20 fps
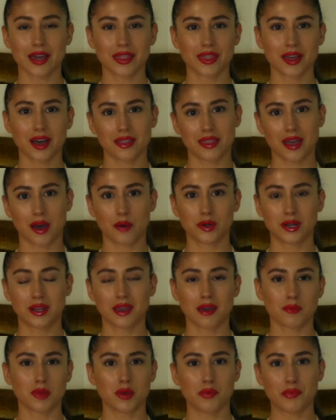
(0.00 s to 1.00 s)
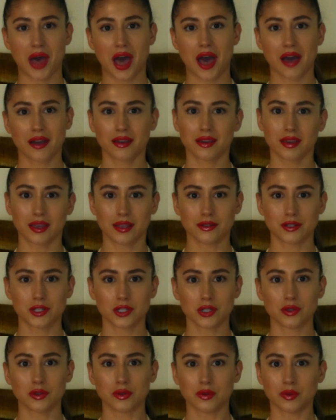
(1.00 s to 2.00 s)
I thought that would get me back
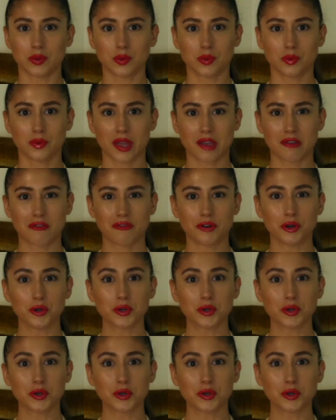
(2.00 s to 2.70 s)
into like